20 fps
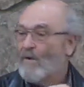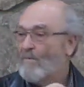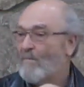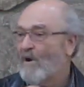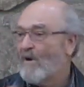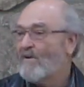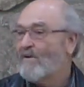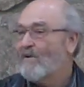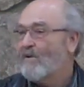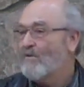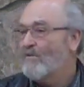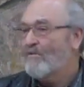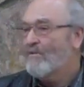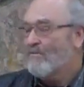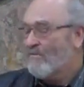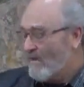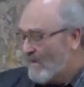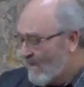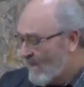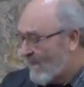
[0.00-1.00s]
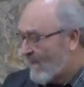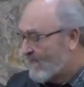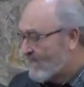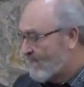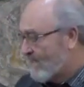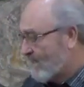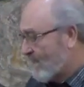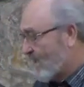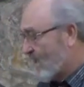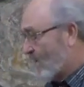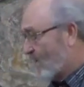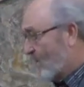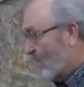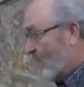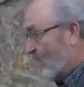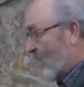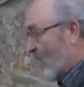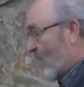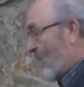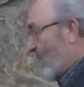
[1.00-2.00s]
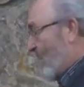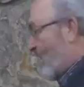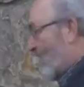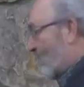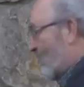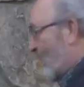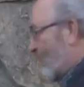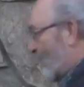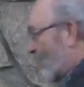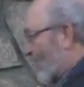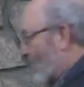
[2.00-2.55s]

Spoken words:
When Martin Luther realized that the only way he could be